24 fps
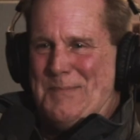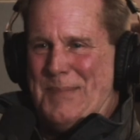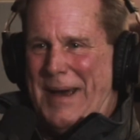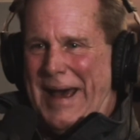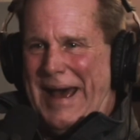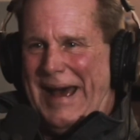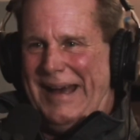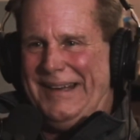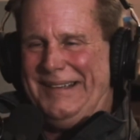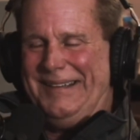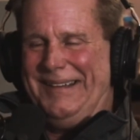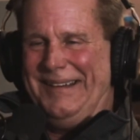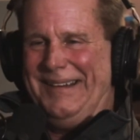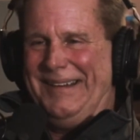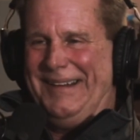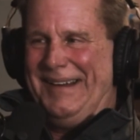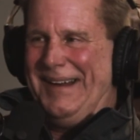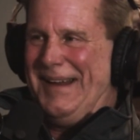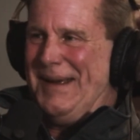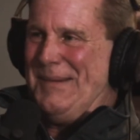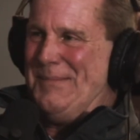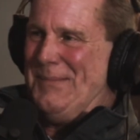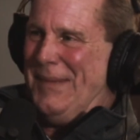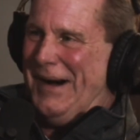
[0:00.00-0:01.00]
Pat
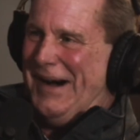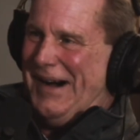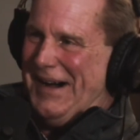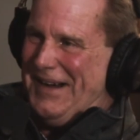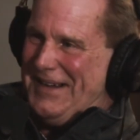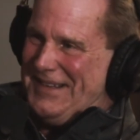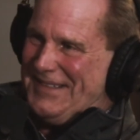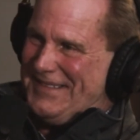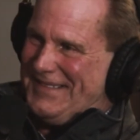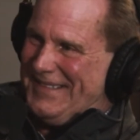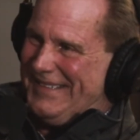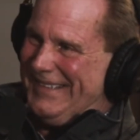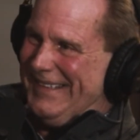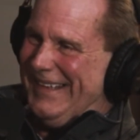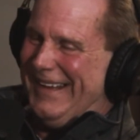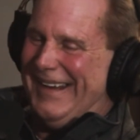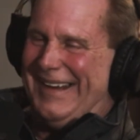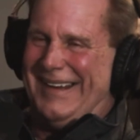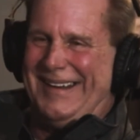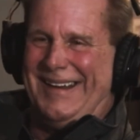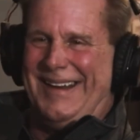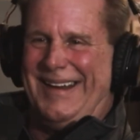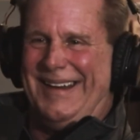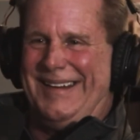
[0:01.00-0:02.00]
and Miles
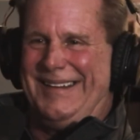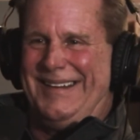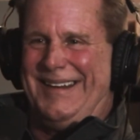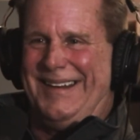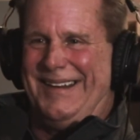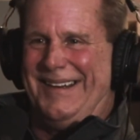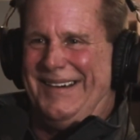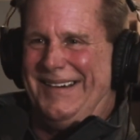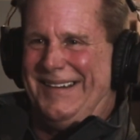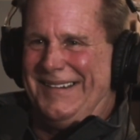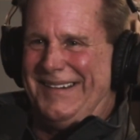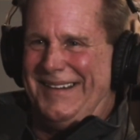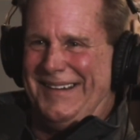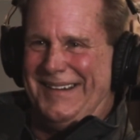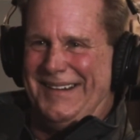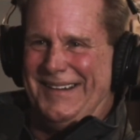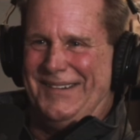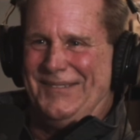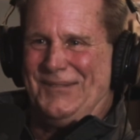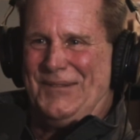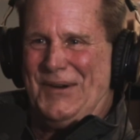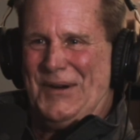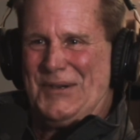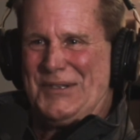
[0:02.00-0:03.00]
and
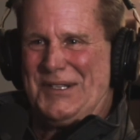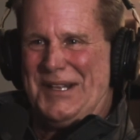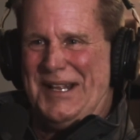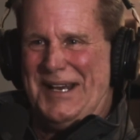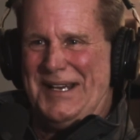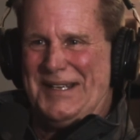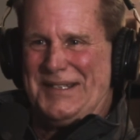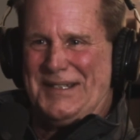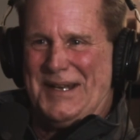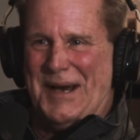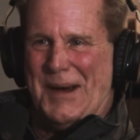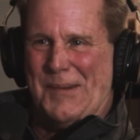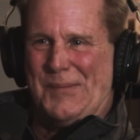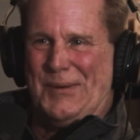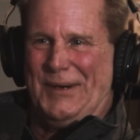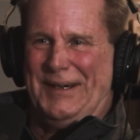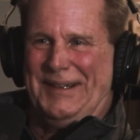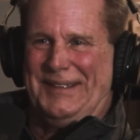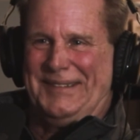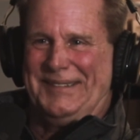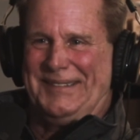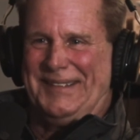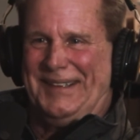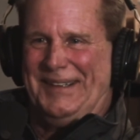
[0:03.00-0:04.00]
a first class
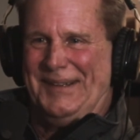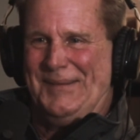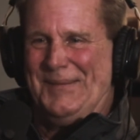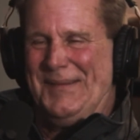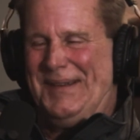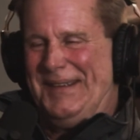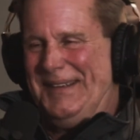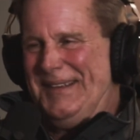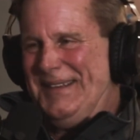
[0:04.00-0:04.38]
operating team.